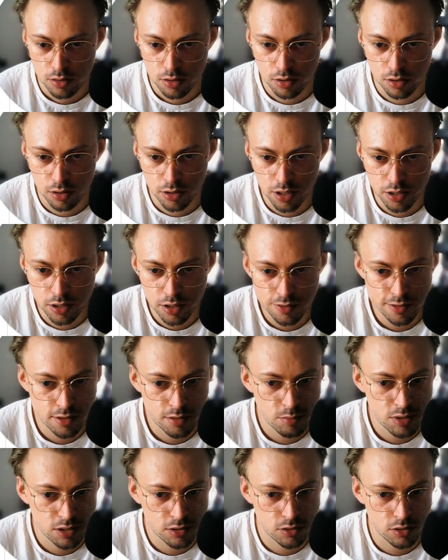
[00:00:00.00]
Any other
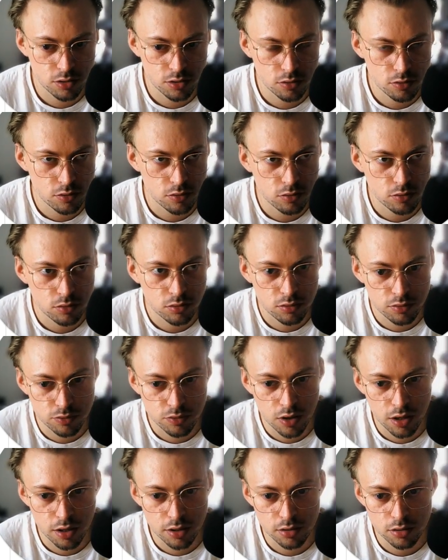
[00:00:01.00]
emails you'll
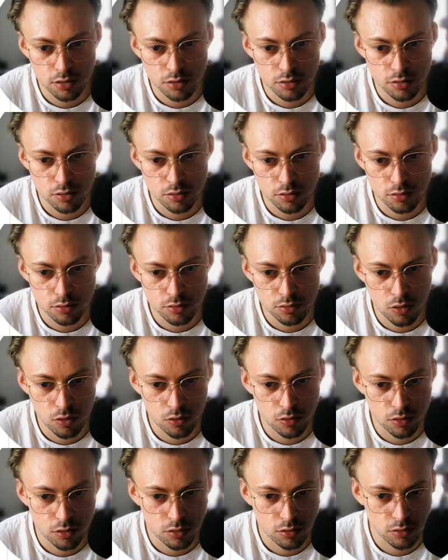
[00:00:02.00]
find
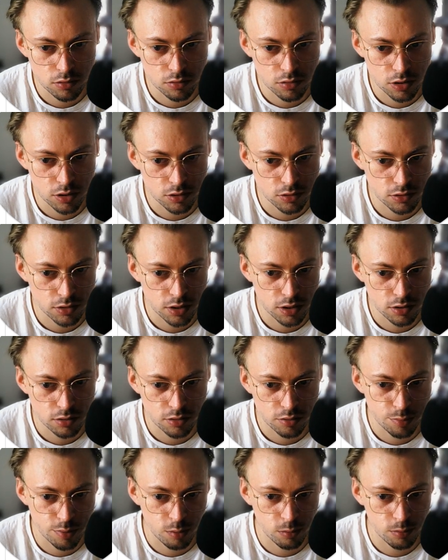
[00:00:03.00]
on the internet,
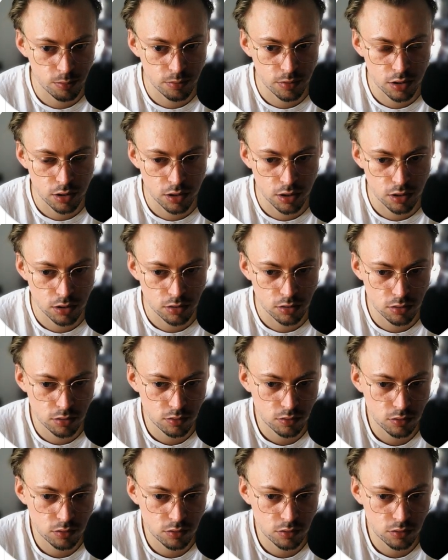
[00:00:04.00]
they're probably like,